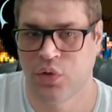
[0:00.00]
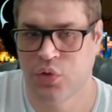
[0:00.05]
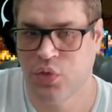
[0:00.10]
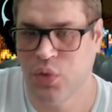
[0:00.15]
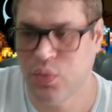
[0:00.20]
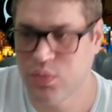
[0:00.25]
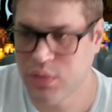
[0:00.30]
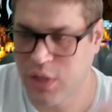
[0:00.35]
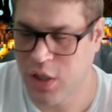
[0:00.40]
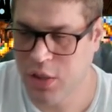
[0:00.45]

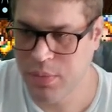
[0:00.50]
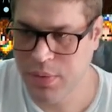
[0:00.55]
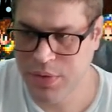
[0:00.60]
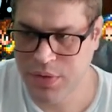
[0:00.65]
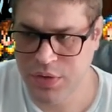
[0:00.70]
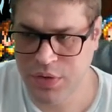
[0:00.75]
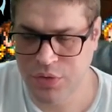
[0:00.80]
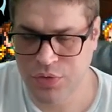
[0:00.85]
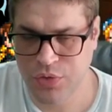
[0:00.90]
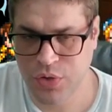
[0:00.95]
So
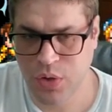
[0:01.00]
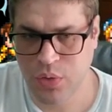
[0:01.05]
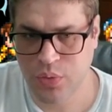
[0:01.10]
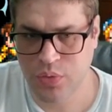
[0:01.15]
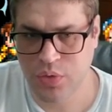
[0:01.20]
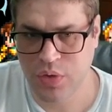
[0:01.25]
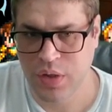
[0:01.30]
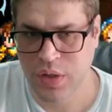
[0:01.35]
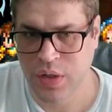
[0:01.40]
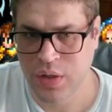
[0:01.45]
Albert in the
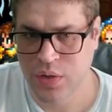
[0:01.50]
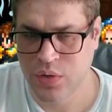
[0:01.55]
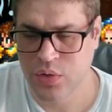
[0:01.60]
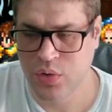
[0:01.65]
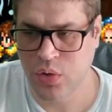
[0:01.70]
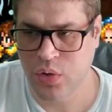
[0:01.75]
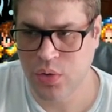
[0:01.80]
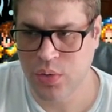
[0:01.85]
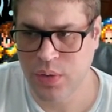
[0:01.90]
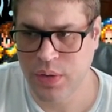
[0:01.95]
front,
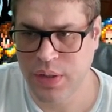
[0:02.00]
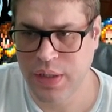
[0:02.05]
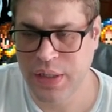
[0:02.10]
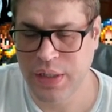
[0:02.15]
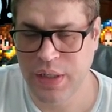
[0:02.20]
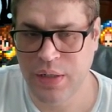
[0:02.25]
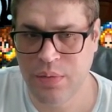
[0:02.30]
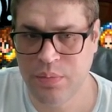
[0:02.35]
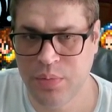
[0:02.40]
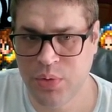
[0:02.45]
Dorra
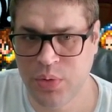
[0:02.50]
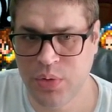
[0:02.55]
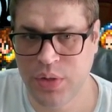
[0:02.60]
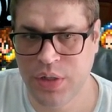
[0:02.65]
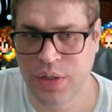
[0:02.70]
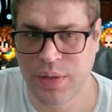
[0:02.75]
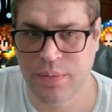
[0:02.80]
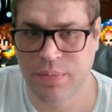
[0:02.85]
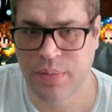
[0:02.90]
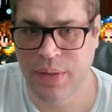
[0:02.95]
and Emperor
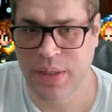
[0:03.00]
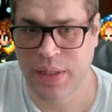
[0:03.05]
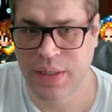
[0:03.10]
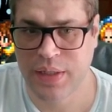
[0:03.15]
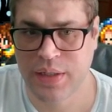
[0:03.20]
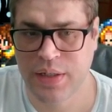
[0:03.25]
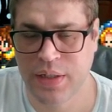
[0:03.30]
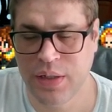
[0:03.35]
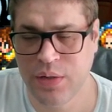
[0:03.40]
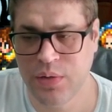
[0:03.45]
in the
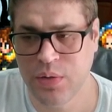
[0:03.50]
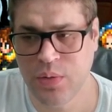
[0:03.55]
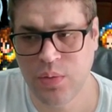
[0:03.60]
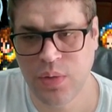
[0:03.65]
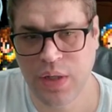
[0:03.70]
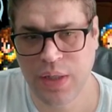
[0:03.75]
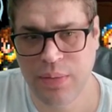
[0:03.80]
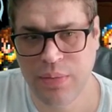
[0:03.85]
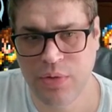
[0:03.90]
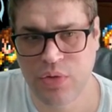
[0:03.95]
back. I don't know
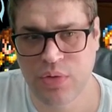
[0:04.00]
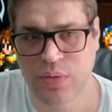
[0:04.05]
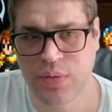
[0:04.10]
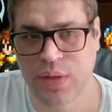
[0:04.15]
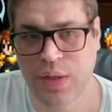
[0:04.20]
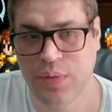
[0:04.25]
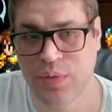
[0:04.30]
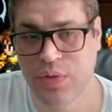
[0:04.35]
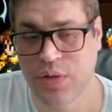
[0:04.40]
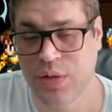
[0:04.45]
why, but
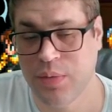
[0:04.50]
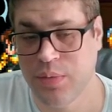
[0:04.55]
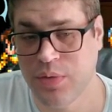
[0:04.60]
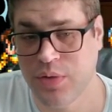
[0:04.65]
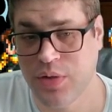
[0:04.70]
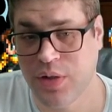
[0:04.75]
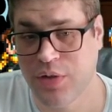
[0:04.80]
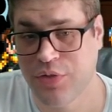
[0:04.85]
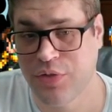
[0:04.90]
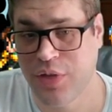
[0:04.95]
sometimes
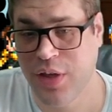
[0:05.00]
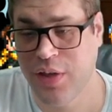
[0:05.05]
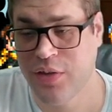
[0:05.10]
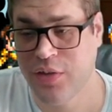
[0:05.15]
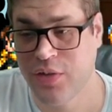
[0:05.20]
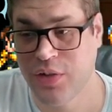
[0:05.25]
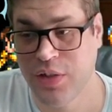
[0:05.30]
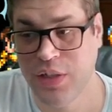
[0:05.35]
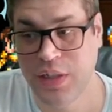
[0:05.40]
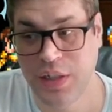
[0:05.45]
enemies are
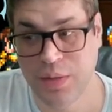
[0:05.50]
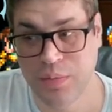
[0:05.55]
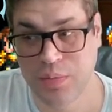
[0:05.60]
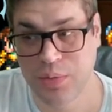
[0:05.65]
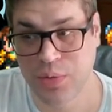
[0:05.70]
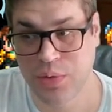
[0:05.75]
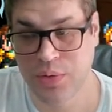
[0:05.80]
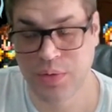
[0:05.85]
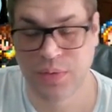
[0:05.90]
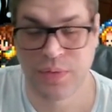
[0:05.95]
faster than
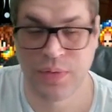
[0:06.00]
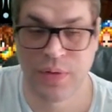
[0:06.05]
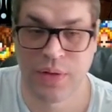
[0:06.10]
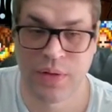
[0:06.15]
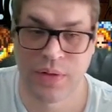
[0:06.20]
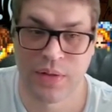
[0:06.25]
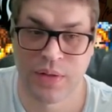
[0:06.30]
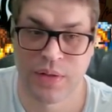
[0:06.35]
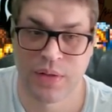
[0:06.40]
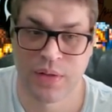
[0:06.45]
Emperor.
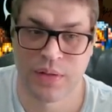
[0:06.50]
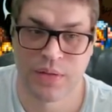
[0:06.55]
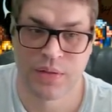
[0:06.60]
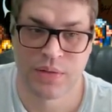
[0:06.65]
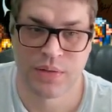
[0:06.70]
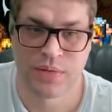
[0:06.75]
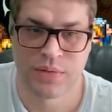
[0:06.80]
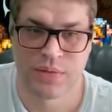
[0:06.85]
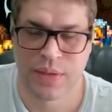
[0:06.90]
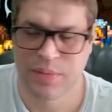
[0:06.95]

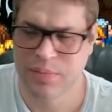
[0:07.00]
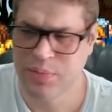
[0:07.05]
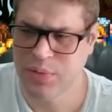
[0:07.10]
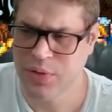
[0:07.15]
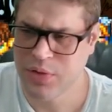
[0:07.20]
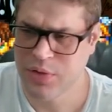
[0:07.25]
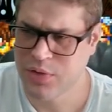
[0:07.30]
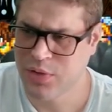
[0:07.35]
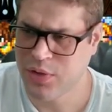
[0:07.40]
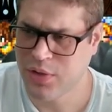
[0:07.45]

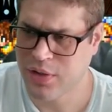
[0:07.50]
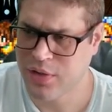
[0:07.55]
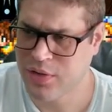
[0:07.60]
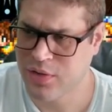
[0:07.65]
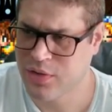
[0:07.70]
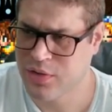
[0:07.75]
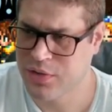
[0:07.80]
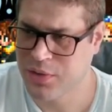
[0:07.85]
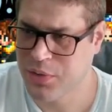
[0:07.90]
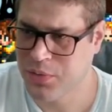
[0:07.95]
Emperor is not
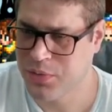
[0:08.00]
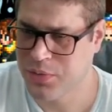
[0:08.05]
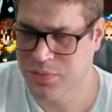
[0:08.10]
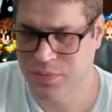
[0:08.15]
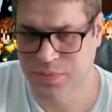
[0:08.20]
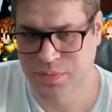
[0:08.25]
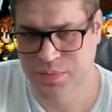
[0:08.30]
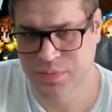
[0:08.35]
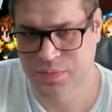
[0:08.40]
slow.